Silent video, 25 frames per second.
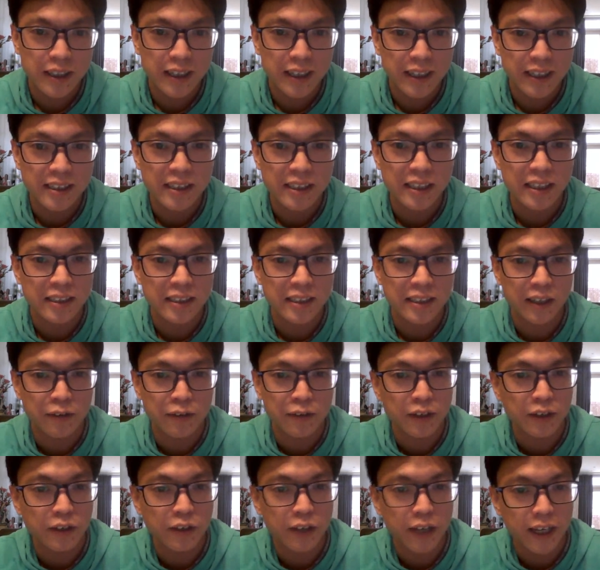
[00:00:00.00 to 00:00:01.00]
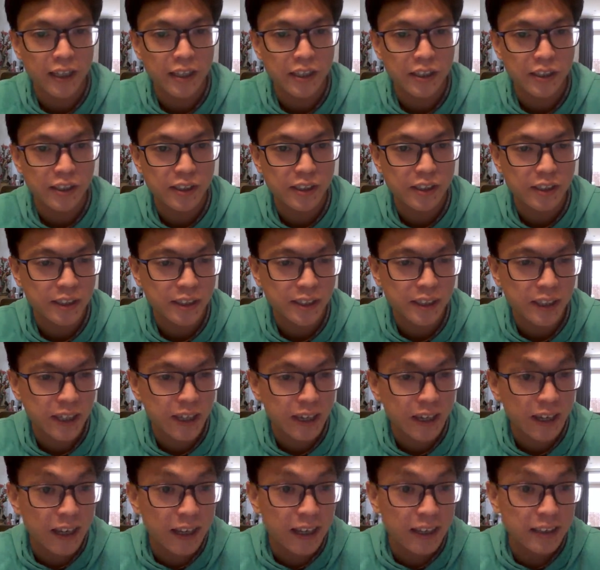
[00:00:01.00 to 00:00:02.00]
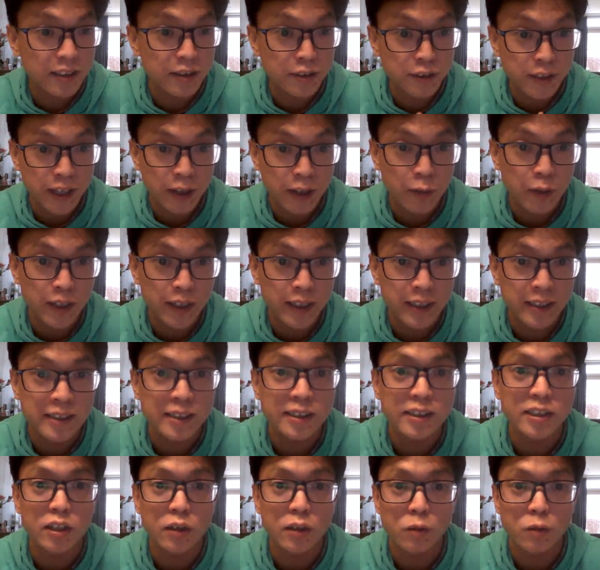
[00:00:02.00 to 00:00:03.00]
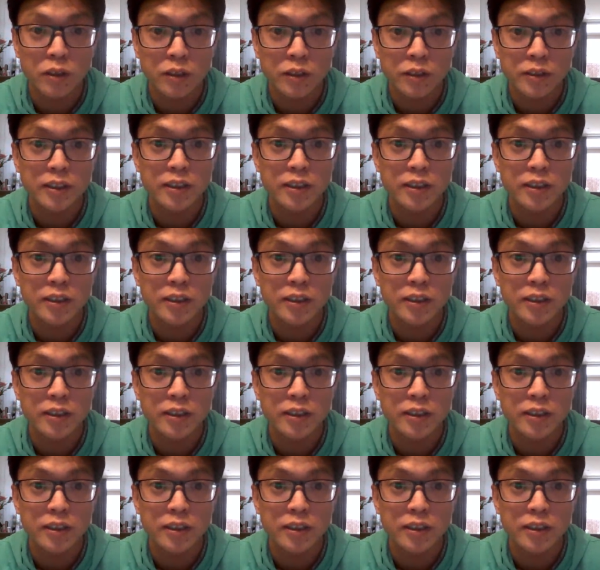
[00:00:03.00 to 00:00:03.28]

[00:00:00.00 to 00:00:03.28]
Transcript: has 7 locations, and today we're in Snowworld